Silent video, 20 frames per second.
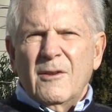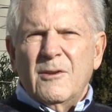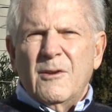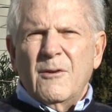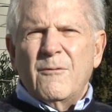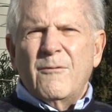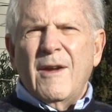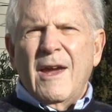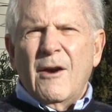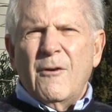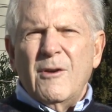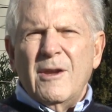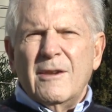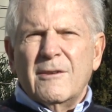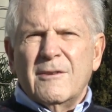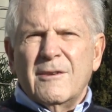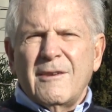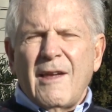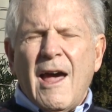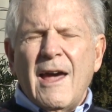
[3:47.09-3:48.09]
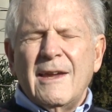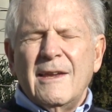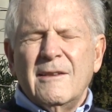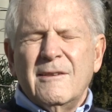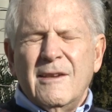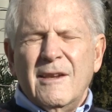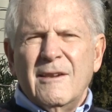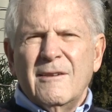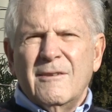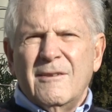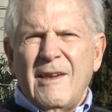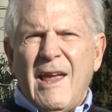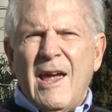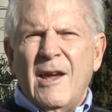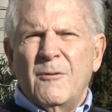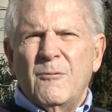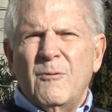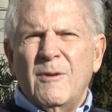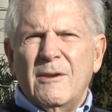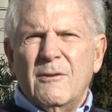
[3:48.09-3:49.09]
to various scientists
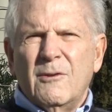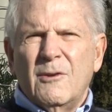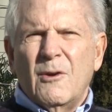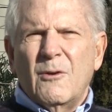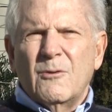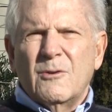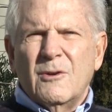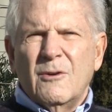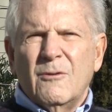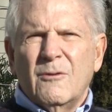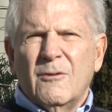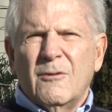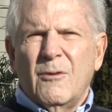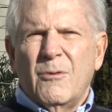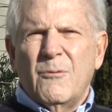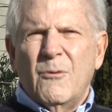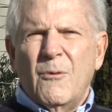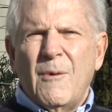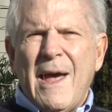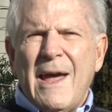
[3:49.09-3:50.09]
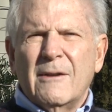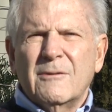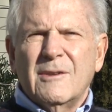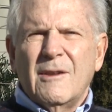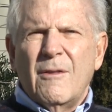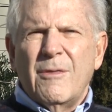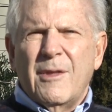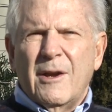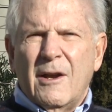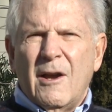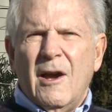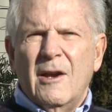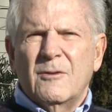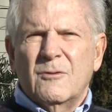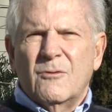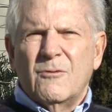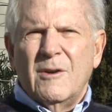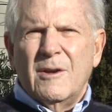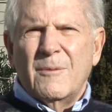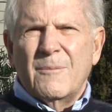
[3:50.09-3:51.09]
and researchers throughout the
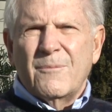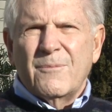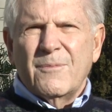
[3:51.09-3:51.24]
country.